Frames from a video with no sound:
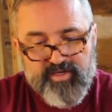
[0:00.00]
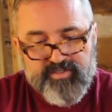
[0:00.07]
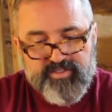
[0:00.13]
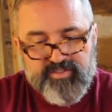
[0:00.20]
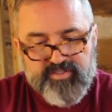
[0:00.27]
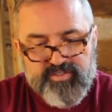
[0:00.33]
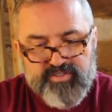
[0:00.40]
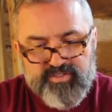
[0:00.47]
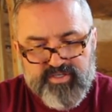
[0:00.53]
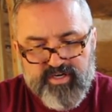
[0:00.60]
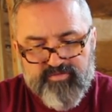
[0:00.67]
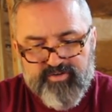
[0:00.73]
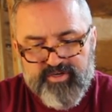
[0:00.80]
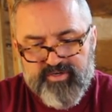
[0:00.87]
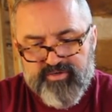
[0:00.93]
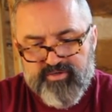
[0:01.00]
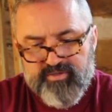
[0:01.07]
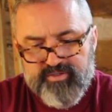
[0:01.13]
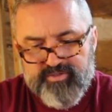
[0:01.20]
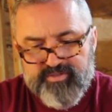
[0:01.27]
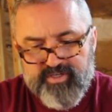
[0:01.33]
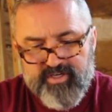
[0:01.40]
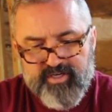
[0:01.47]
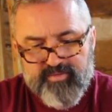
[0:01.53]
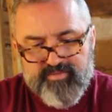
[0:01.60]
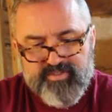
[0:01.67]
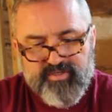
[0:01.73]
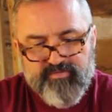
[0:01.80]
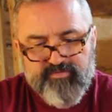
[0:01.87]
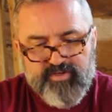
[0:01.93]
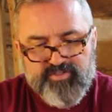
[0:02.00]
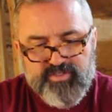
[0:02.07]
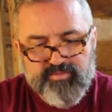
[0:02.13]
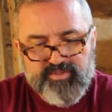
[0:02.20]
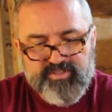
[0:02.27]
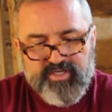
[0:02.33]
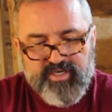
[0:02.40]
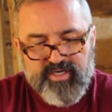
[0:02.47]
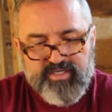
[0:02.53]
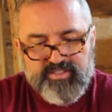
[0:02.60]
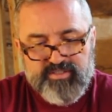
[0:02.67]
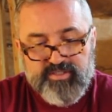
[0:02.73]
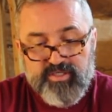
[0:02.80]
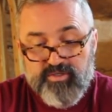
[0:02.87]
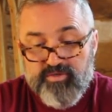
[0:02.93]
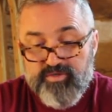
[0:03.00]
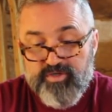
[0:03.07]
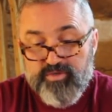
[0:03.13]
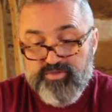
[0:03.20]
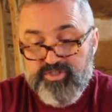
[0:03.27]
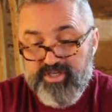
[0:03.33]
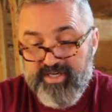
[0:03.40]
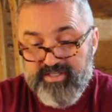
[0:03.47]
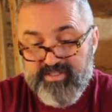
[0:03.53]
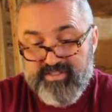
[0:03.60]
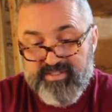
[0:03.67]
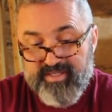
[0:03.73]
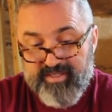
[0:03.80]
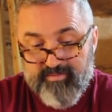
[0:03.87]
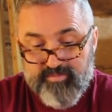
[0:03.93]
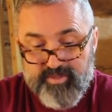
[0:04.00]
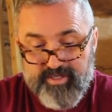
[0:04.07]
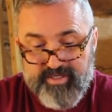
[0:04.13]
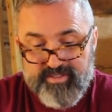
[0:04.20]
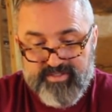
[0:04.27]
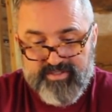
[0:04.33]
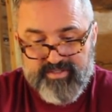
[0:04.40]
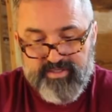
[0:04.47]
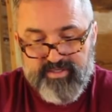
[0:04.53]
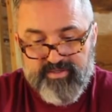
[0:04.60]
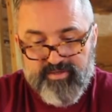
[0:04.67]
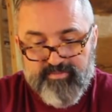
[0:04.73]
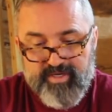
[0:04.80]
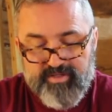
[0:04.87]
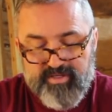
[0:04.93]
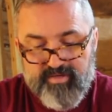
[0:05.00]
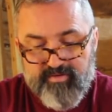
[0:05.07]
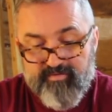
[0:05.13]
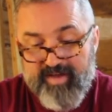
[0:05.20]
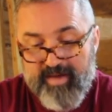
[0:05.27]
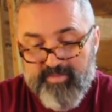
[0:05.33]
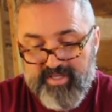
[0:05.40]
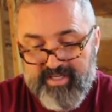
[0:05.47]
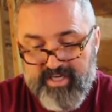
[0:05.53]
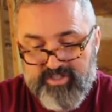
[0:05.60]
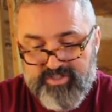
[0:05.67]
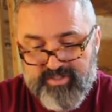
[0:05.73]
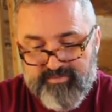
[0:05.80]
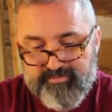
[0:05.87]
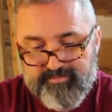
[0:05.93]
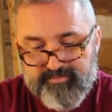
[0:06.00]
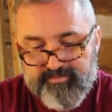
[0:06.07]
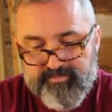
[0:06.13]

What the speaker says: Since the discovery in earlier times of vegetable dyes, little or no change has taken place in their method of application.